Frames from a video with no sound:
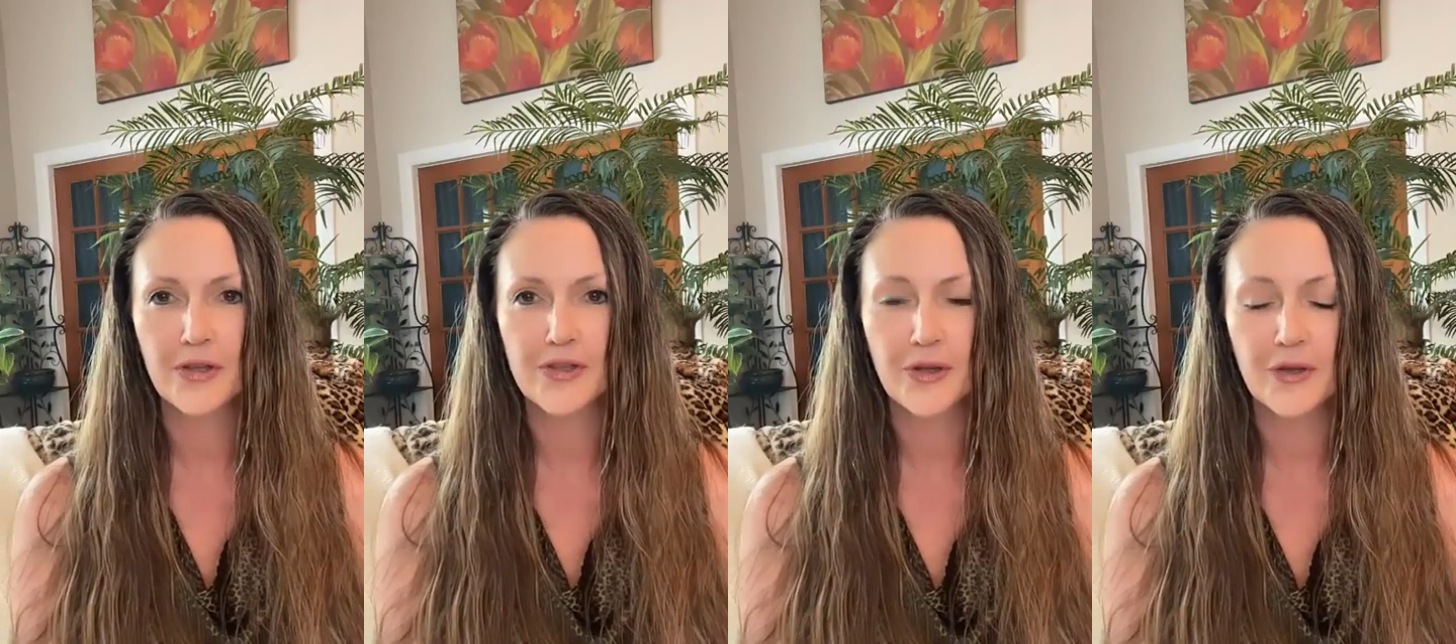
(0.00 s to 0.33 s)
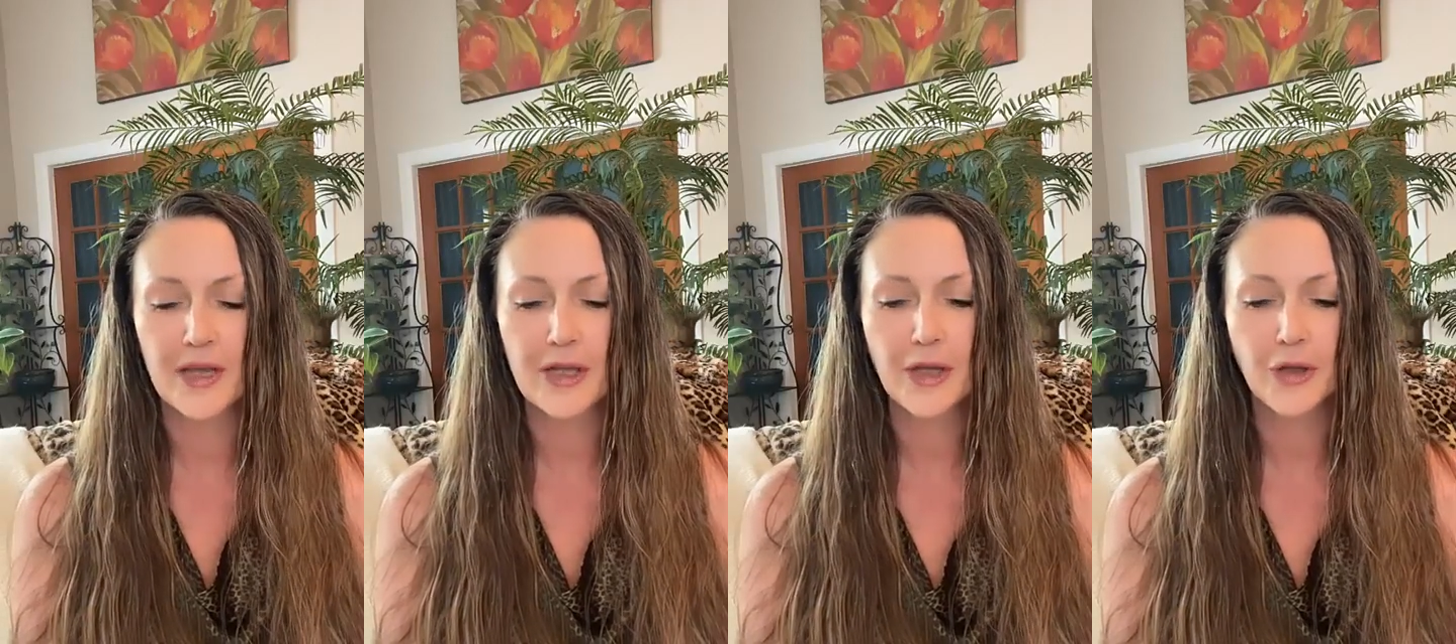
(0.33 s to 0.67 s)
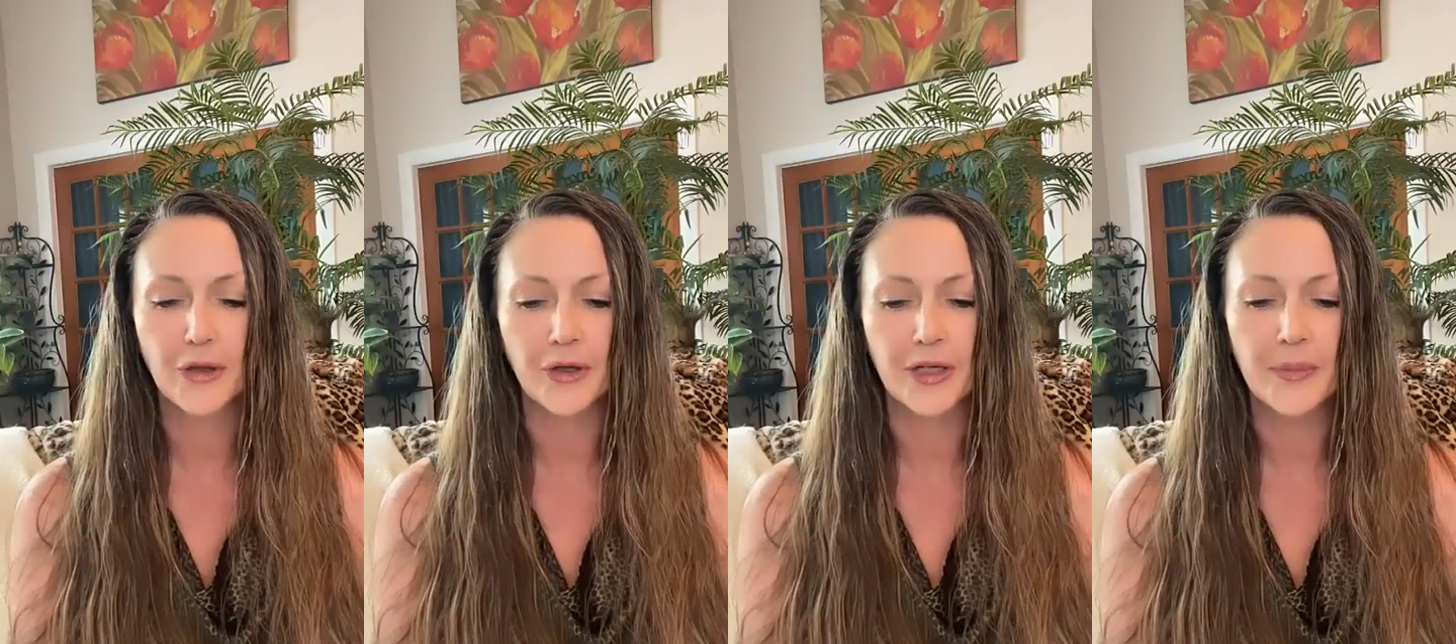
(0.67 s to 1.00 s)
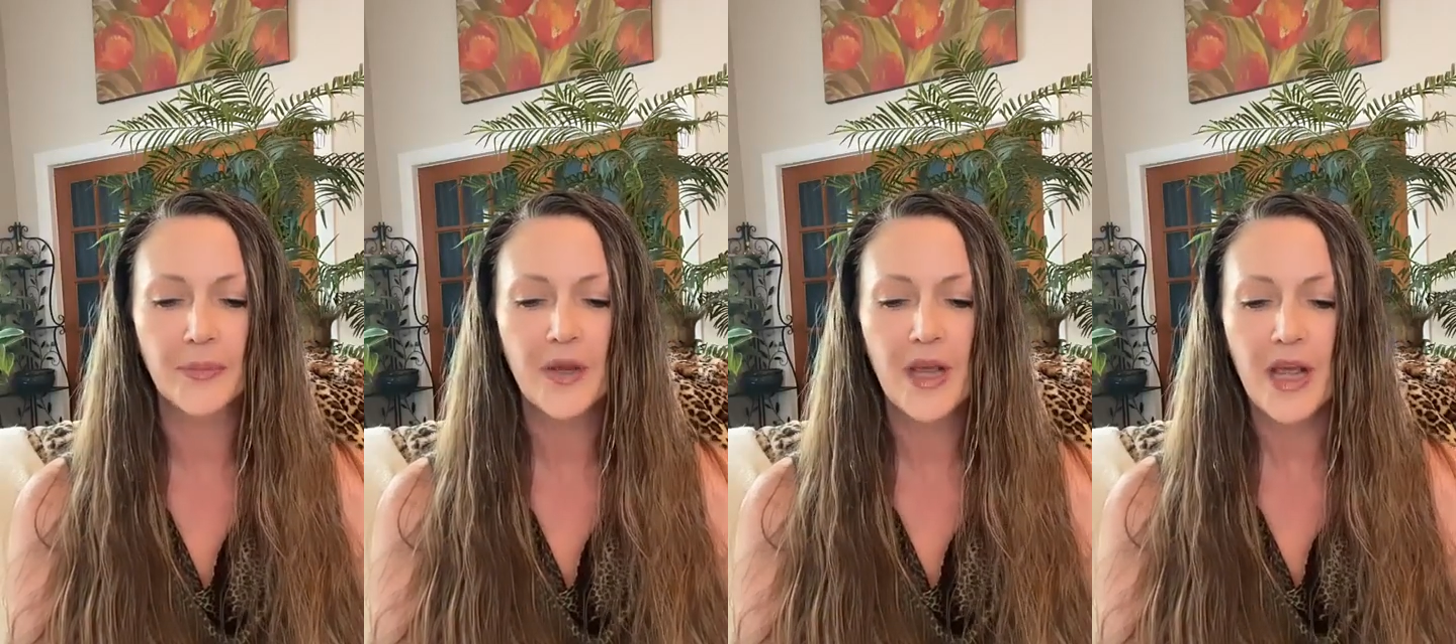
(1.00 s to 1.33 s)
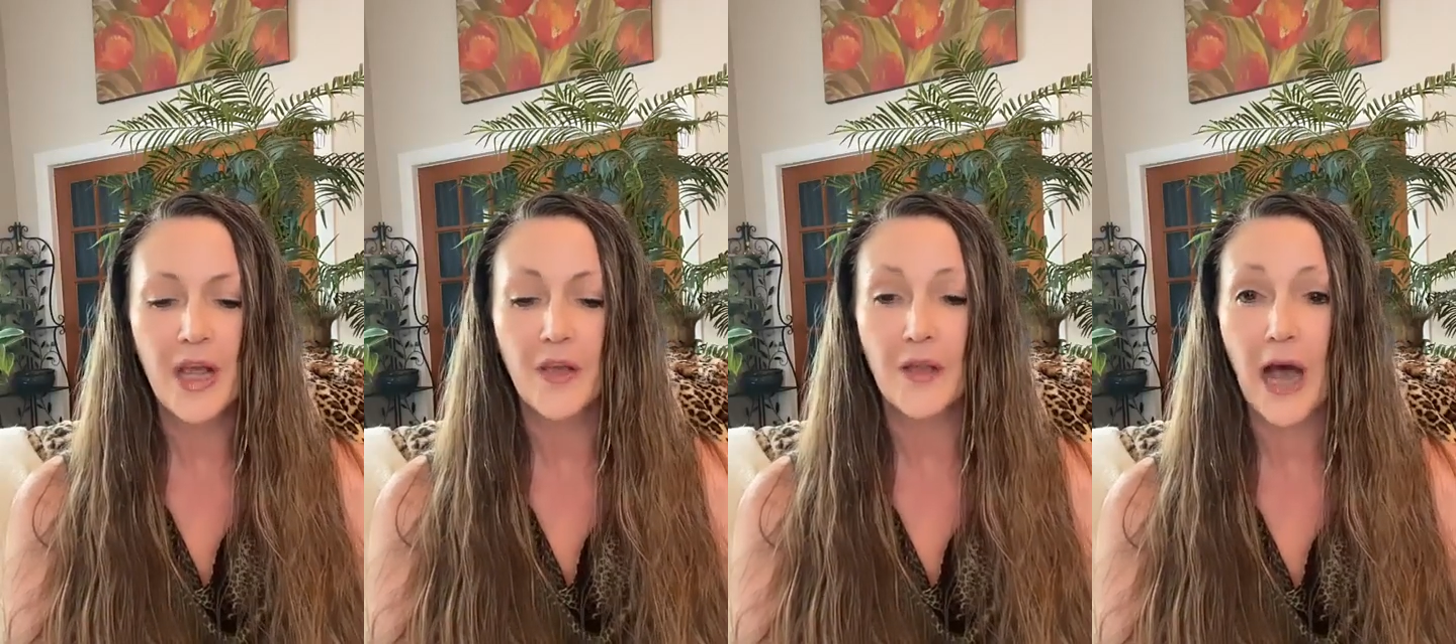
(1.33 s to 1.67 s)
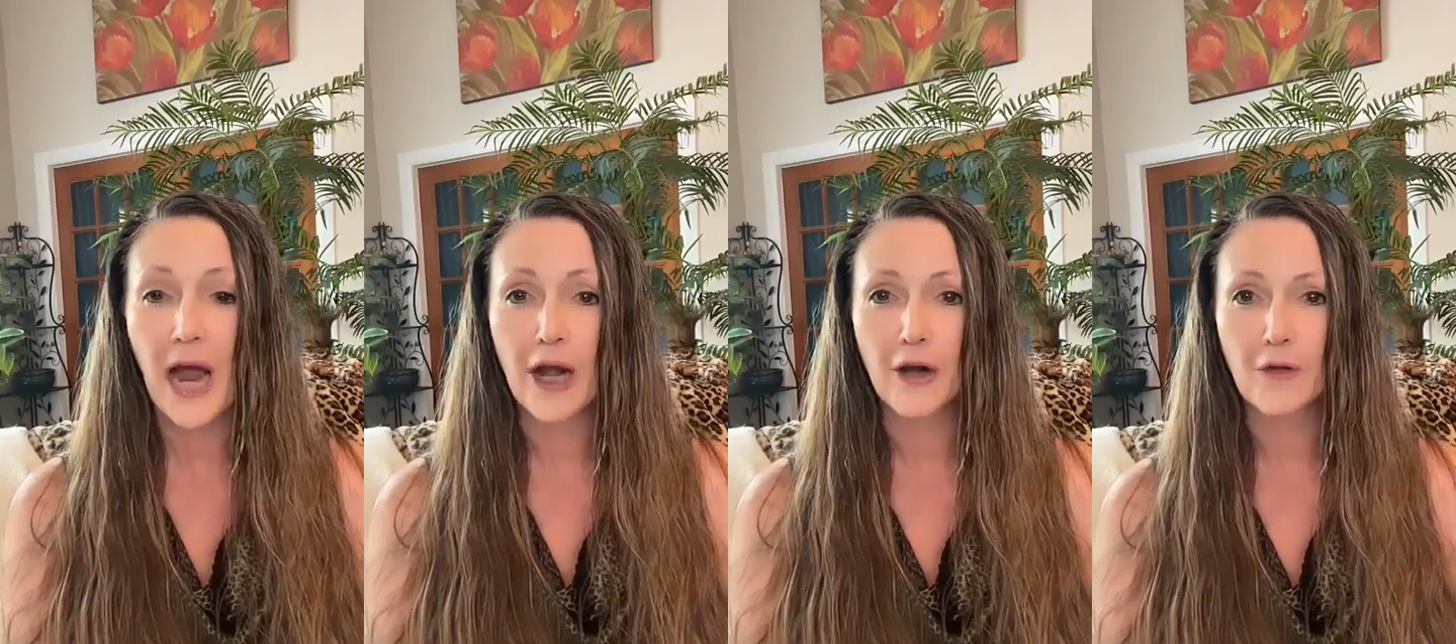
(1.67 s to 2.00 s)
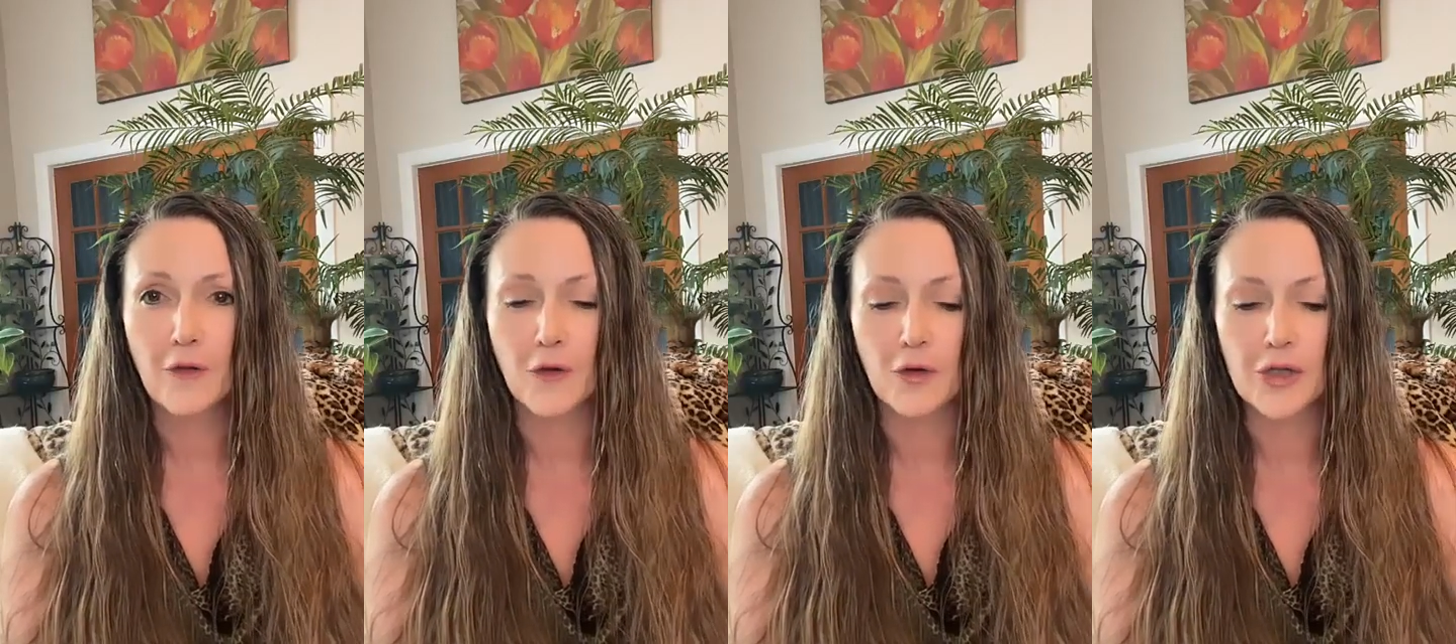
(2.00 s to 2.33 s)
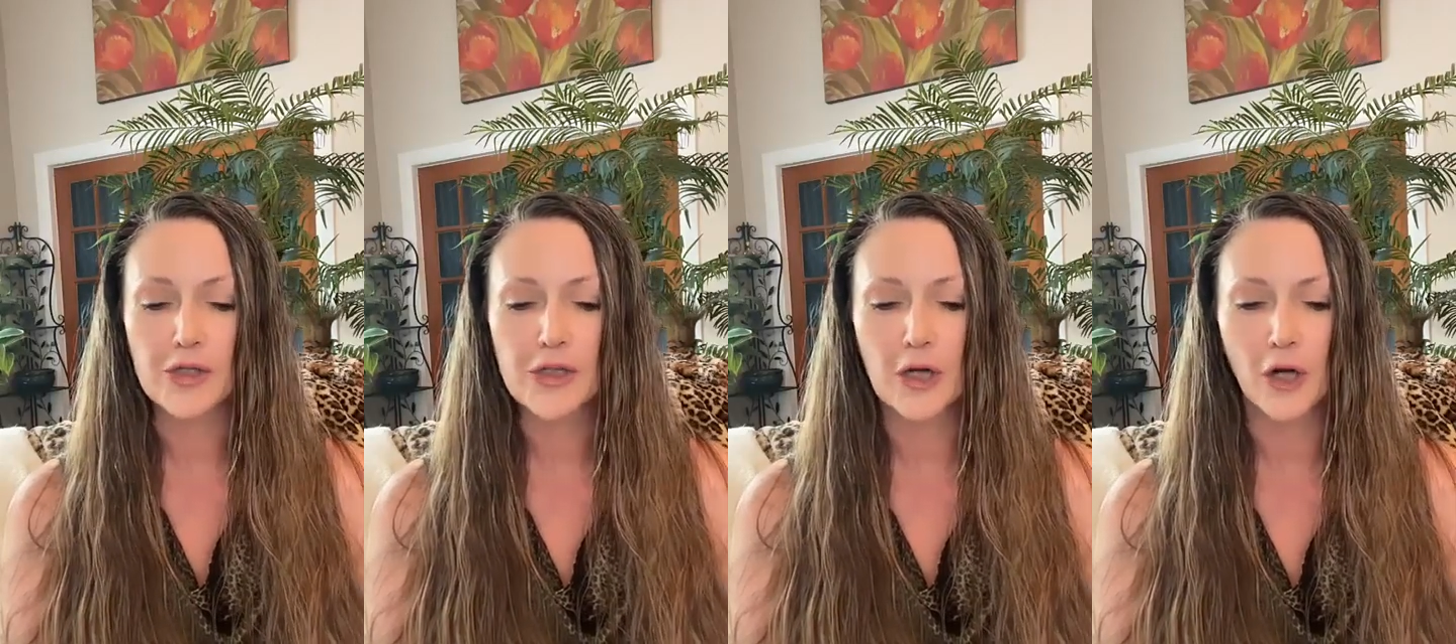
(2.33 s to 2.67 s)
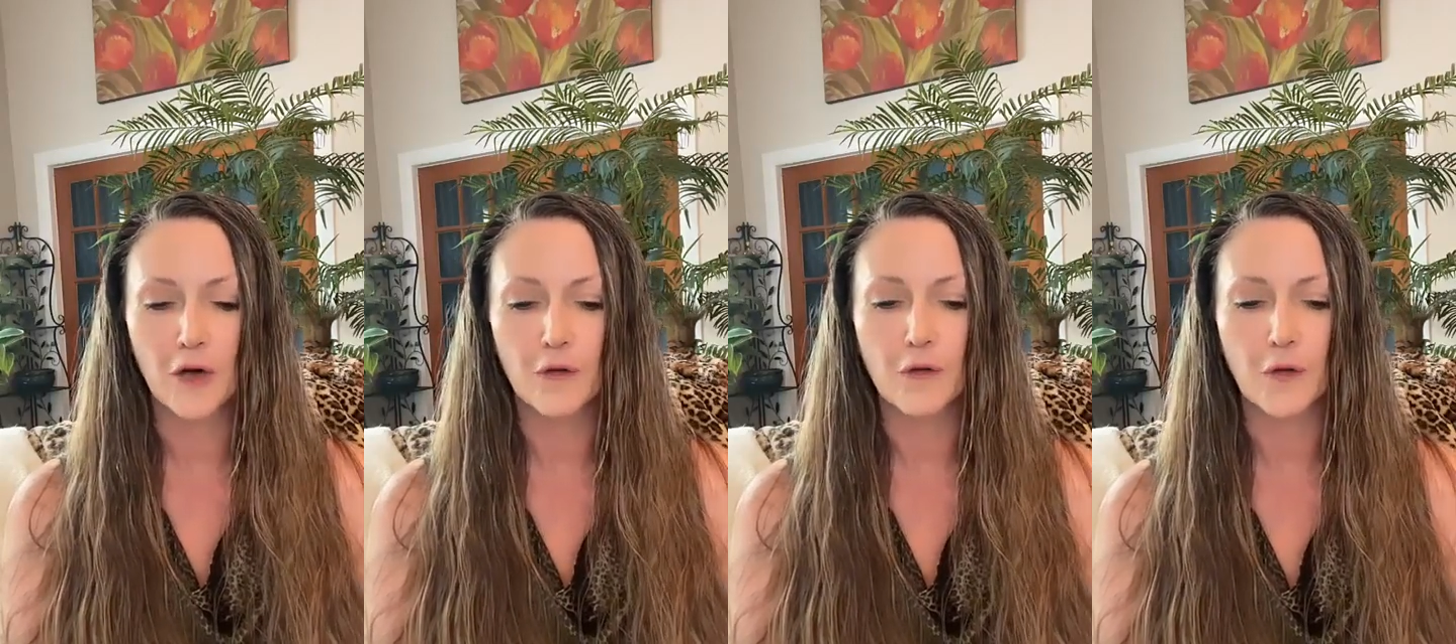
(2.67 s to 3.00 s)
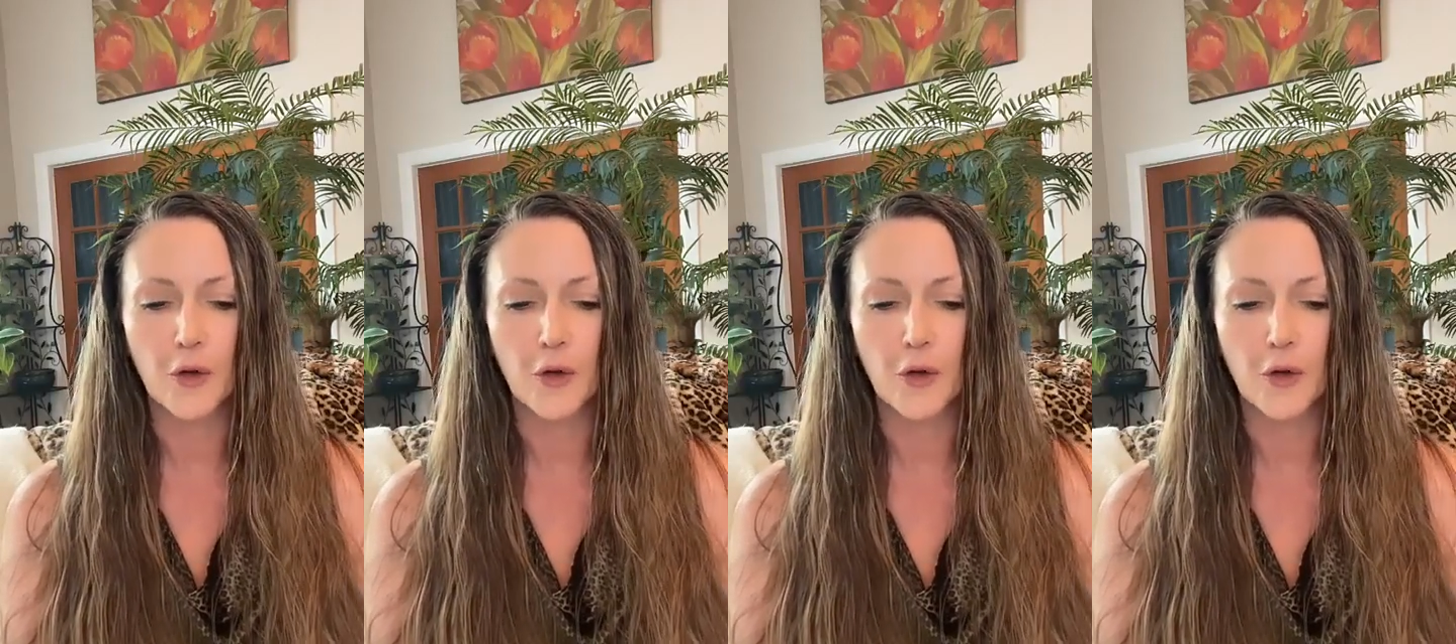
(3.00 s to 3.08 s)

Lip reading: And so they included the higher force of